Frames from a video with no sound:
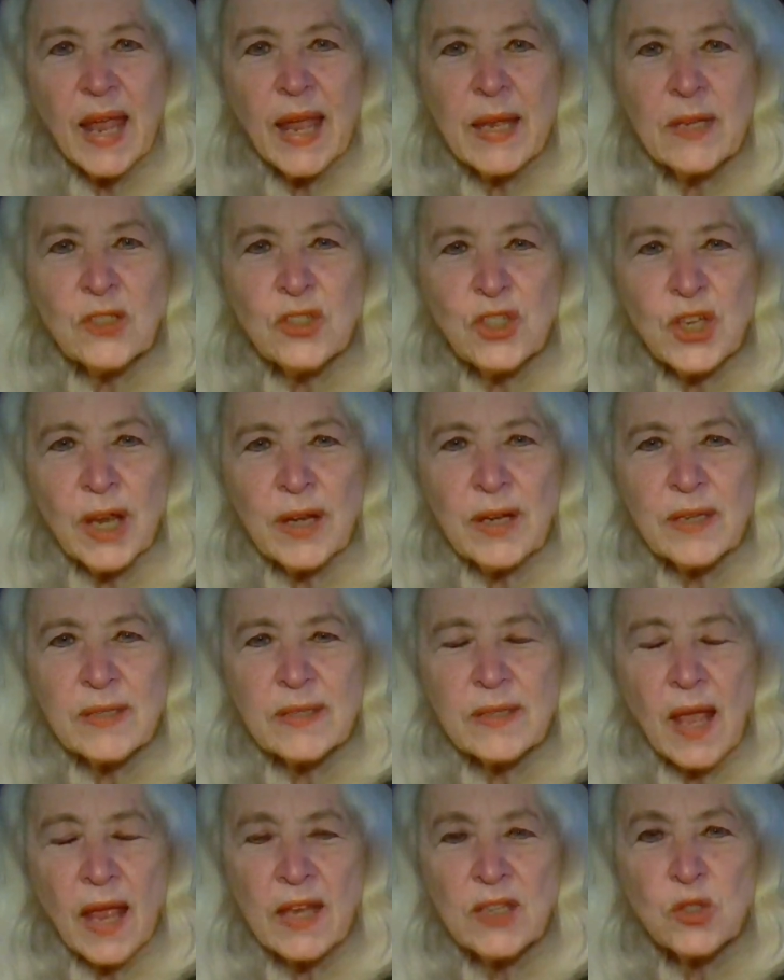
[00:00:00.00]
In
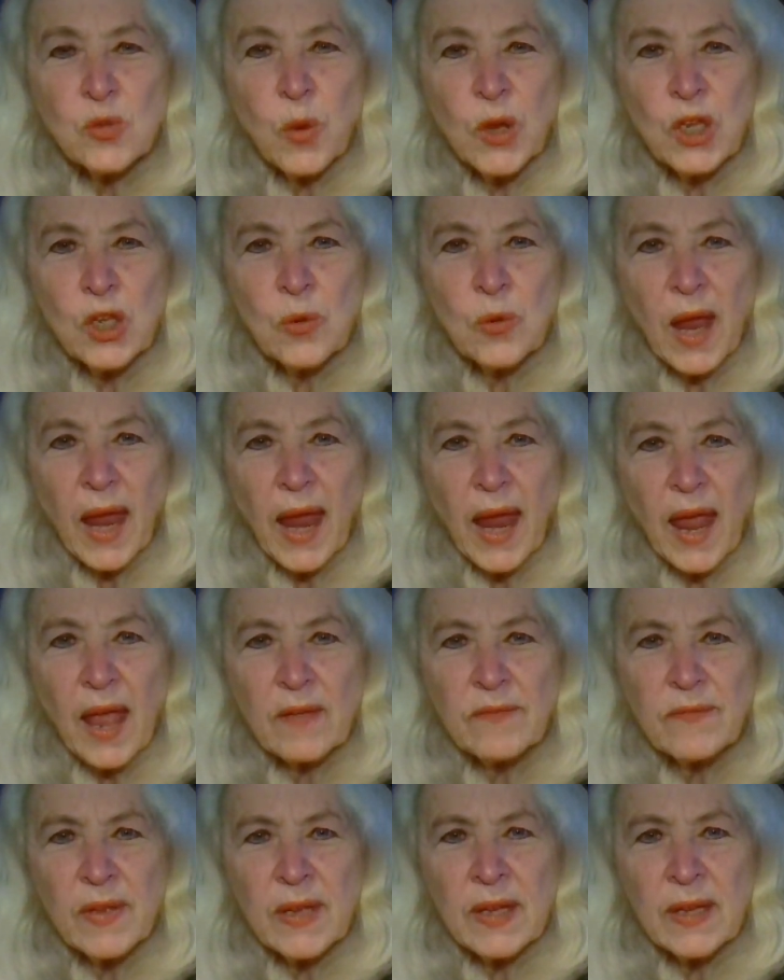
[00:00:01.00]
genocides, what you
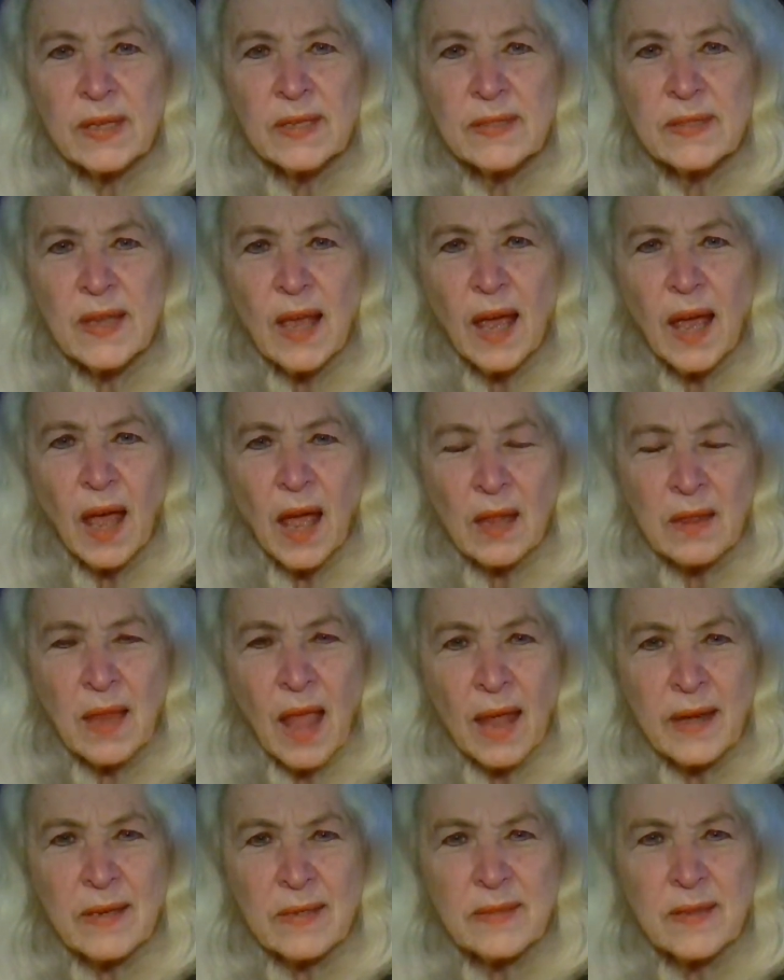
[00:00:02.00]
have is a
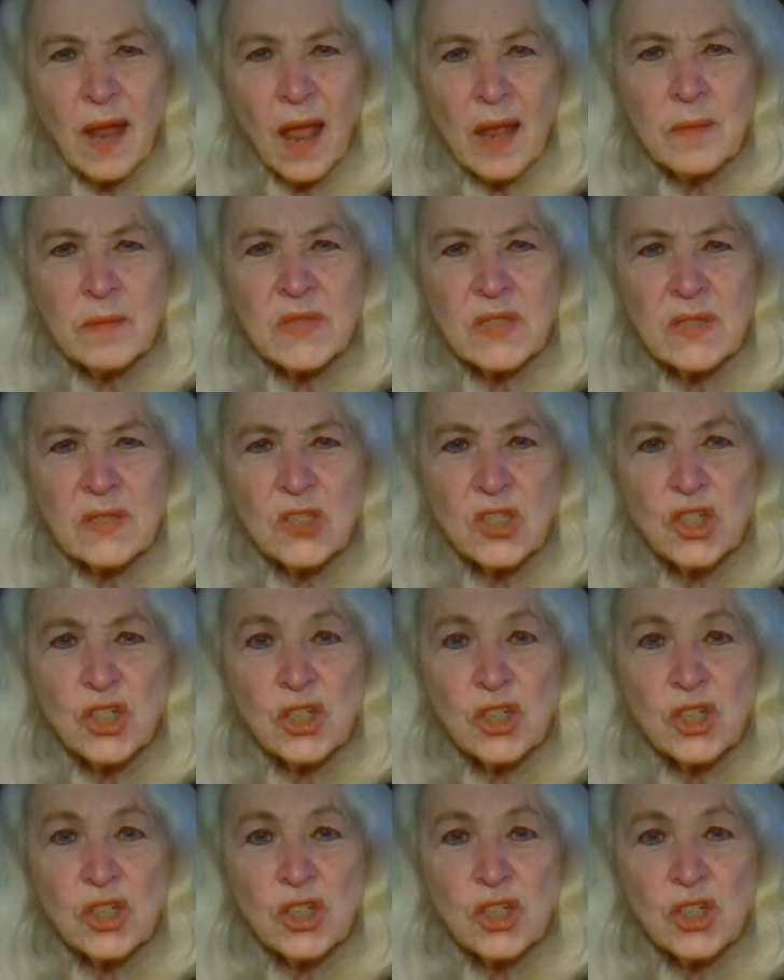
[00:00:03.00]
lot of times the